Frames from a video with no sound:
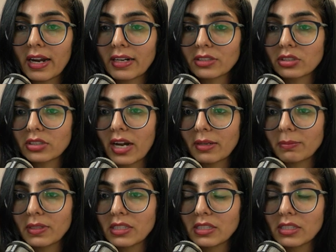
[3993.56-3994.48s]
so that
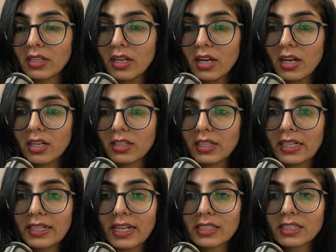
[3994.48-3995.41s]
means
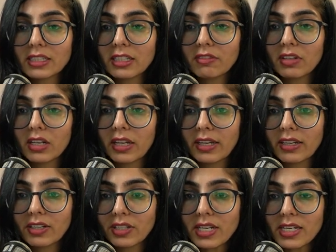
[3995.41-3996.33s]
intensity will
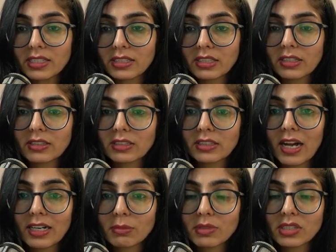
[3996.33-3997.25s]
increase. So
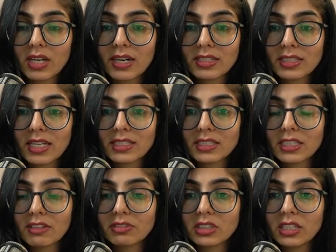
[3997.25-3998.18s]
that means our
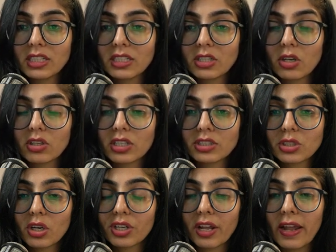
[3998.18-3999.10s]
sensitivity, it
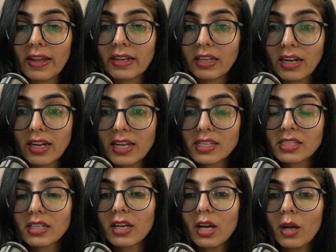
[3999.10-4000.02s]
got
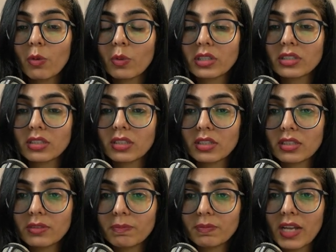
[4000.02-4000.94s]
increased with
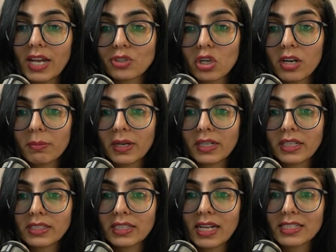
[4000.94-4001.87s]
natural
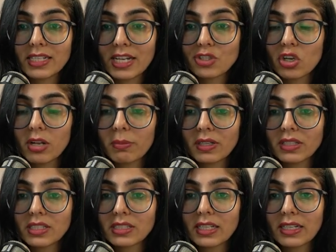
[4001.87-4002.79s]
abundance. As natural
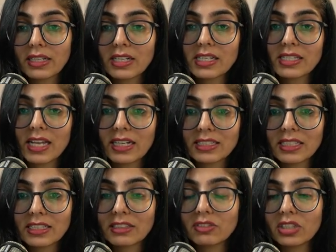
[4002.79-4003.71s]
abundance increased,
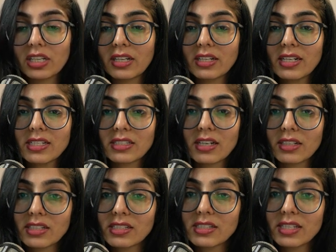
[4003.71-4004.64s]
sensitivity increased.
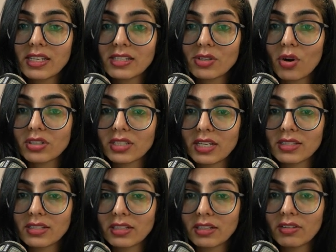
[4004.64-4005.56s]
13C is not
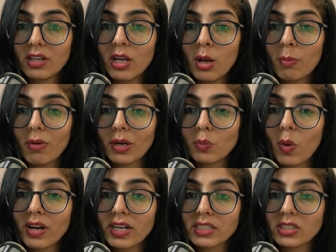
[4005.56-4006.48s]
sensitive, but
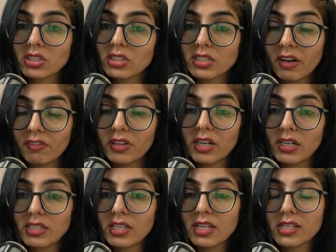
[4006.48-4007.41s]
1H is
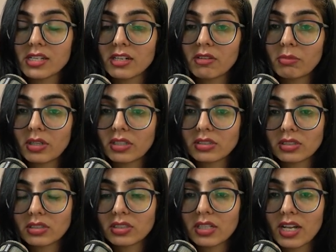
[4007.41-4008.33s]
definitely sensitive because
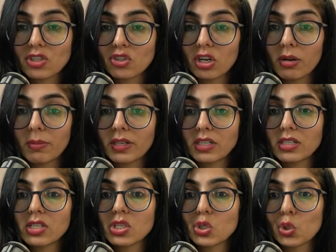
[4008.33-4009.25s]
its natural
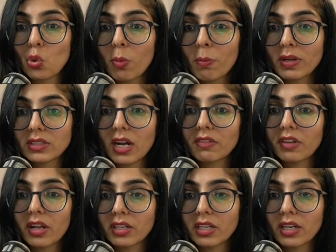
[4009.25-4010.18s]
abundance is so much that
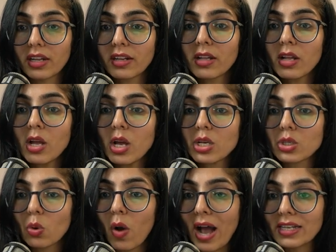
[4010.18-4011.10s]
we are getting
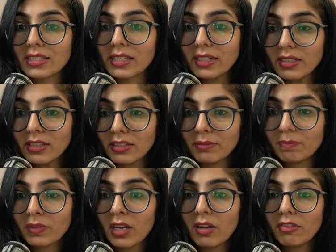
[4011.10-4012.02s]
so high signal.
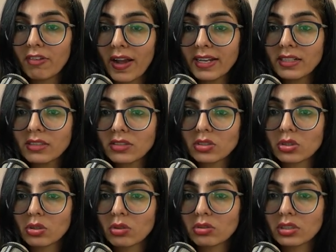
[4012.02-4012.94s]
Fine,
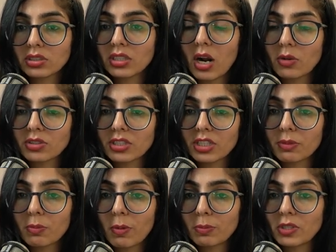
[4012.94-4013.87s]
so this ground
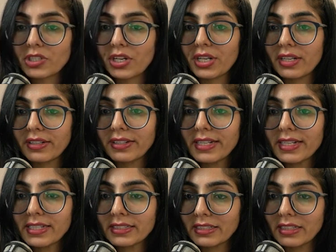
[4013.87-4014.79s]
state population
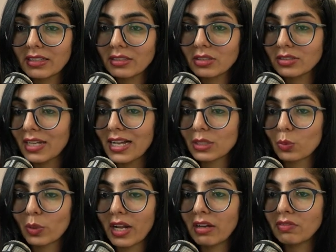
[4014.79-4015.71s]
increased. That's
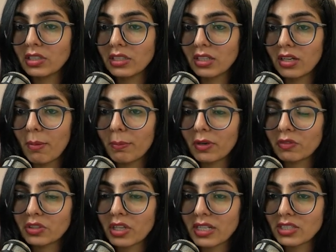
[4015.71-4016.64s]
what I've written. Number
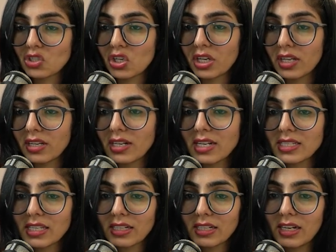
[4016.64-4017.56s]
of transition
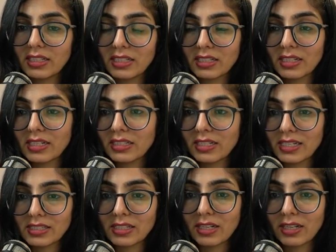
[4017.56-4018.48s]
increase, signal
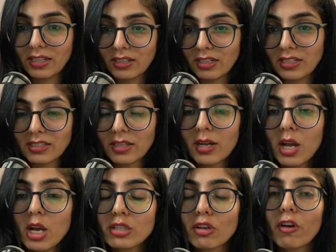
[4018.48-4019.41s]
intensity increase.
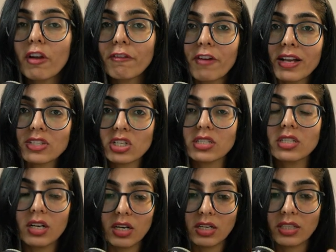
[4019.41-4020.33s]
So if I just
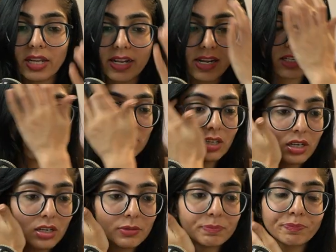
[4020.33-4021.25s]
take
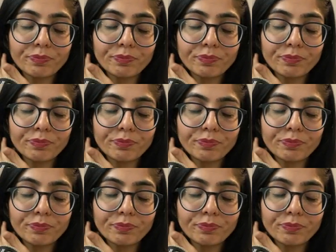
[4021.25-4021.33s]
the